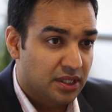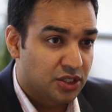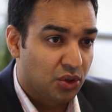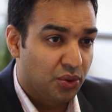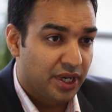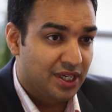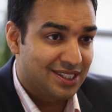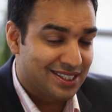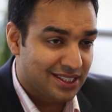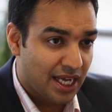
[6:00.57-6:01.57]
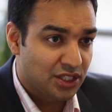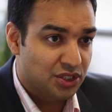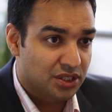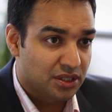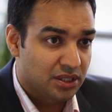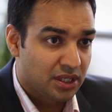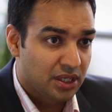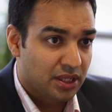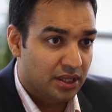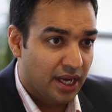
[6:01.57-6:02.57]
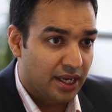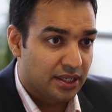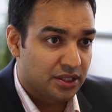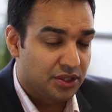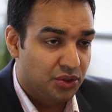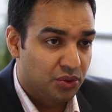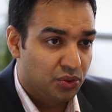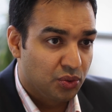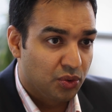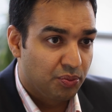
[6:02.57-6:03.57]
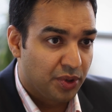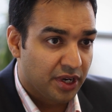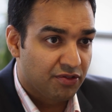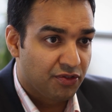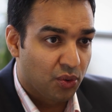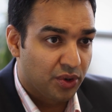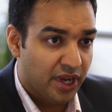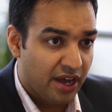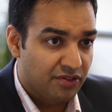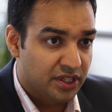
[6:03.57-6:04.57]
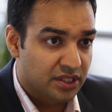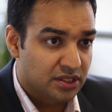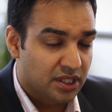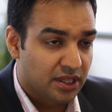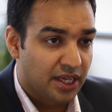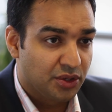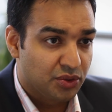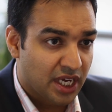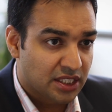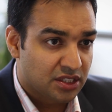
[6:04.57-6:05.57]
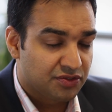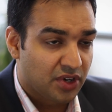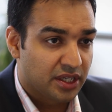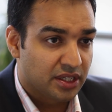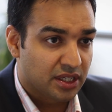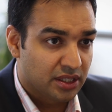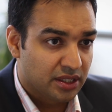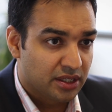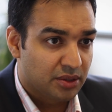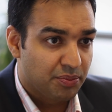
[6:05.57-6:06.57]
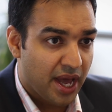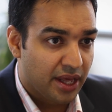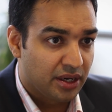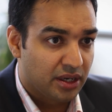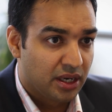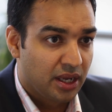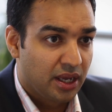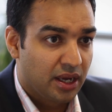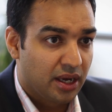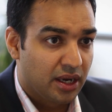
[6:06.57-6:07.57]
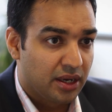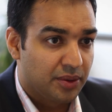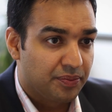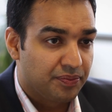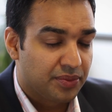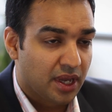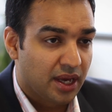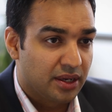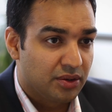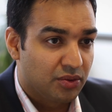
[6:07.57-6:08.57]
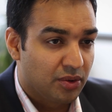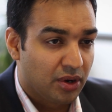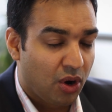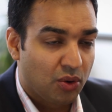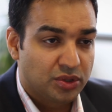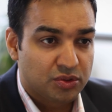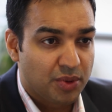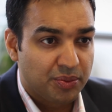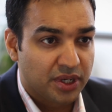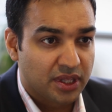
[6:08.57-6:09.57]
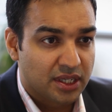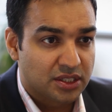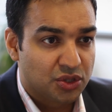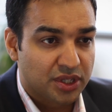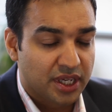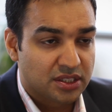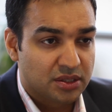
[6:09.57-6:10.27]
So it is essential that you bring forward evidence and that you testify in a clear manner, and always remembering that it's your case to